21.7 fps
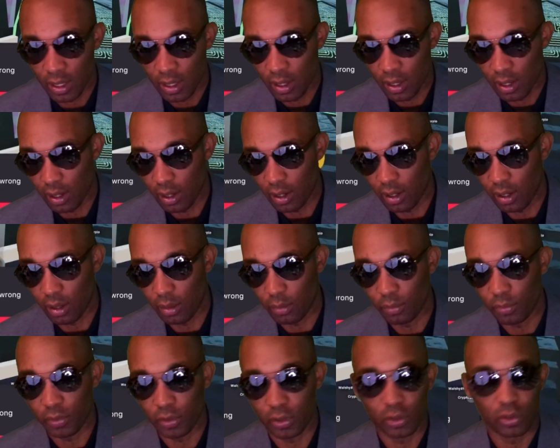
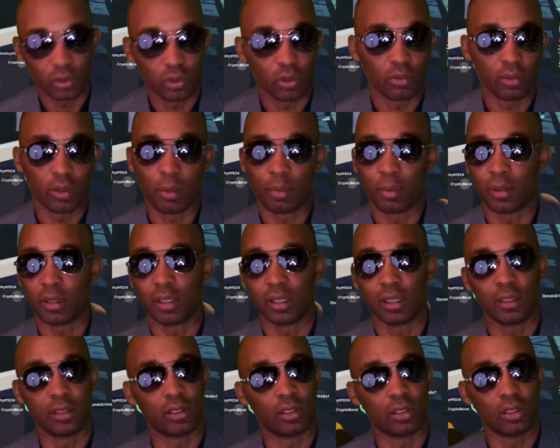virtual
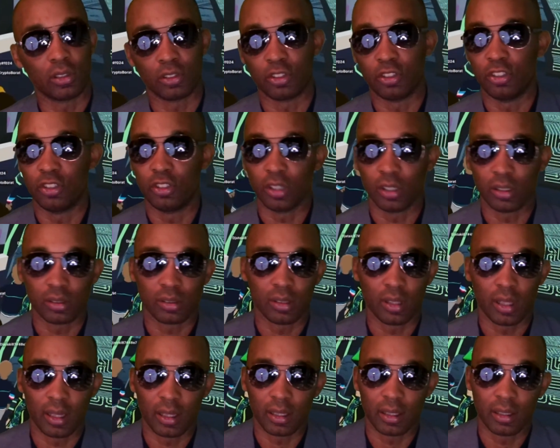replicas, it looks just
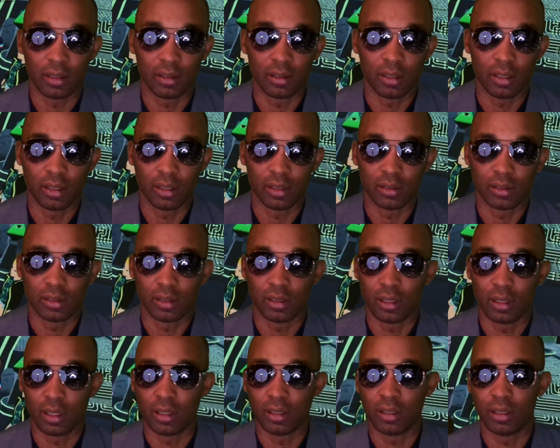like it does in
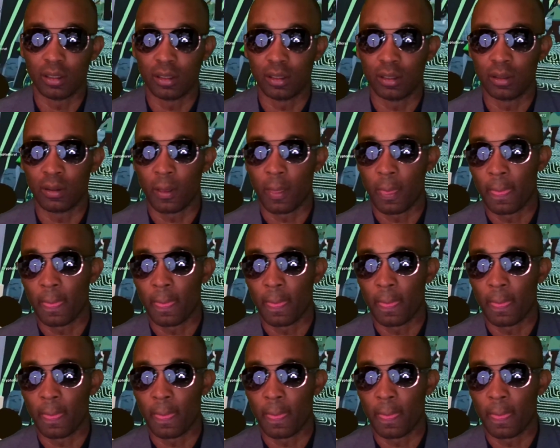London.